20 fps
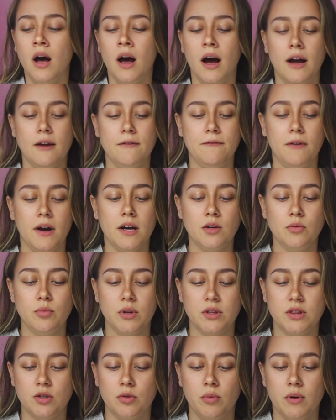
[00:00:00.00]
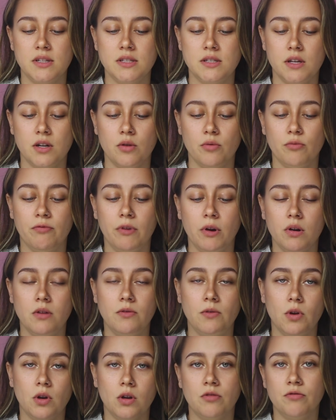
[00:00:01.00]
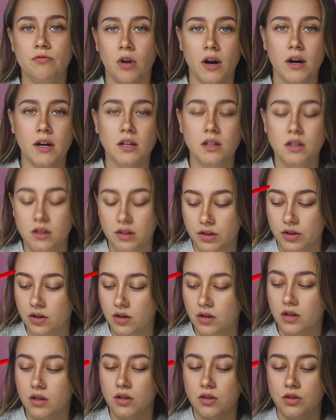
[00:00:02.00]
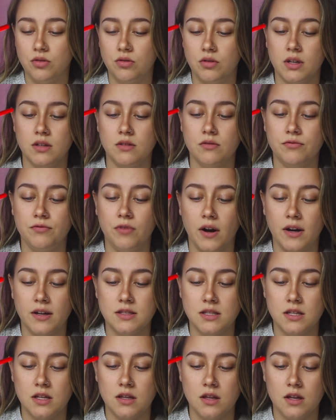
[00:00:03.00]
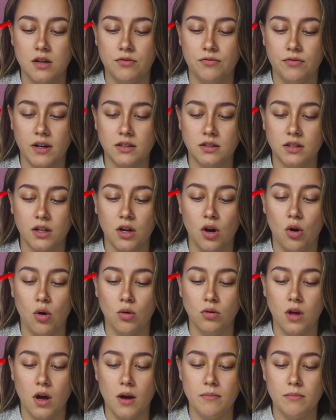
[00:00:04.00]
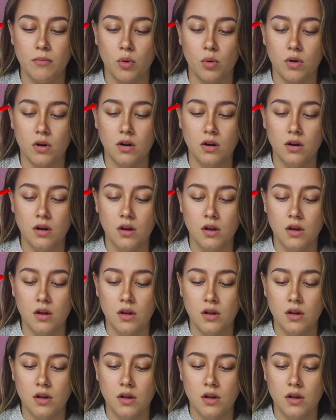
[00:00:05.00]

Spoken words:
I find with the ones that are very fine glittered, you can see the effect like a whole lot more.